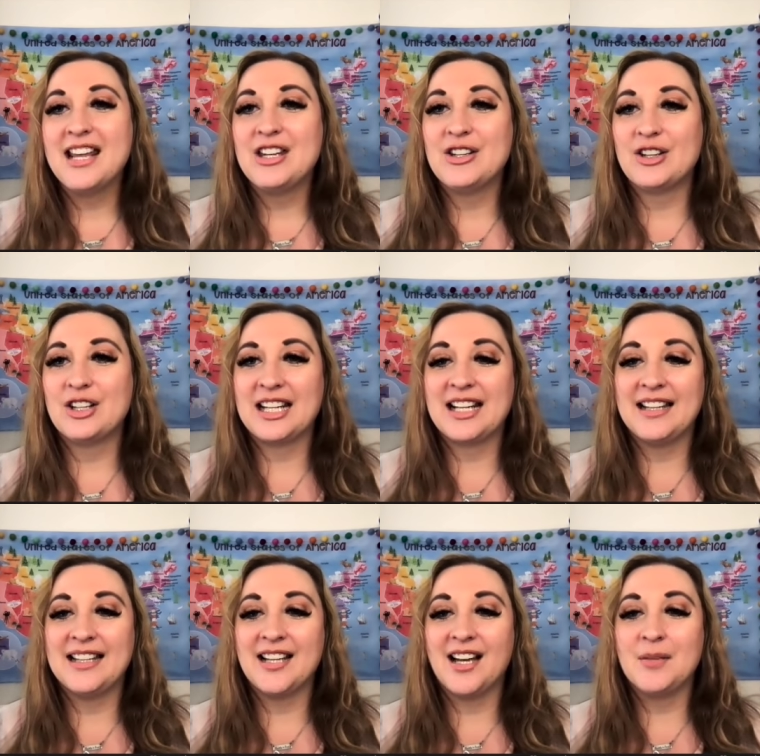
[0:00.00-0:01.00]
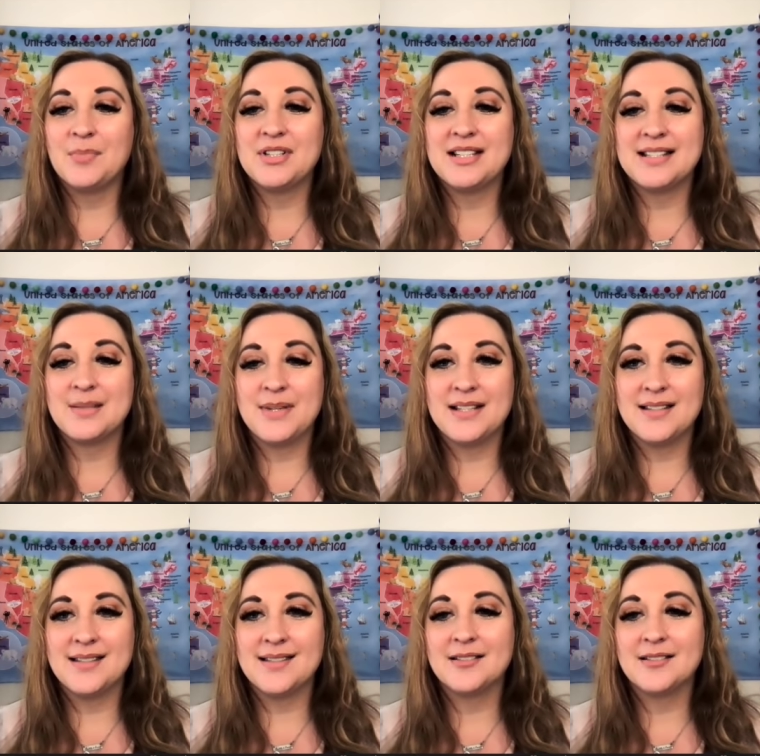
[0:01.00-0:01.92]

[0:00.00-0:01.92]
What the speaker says: You're going to click on participants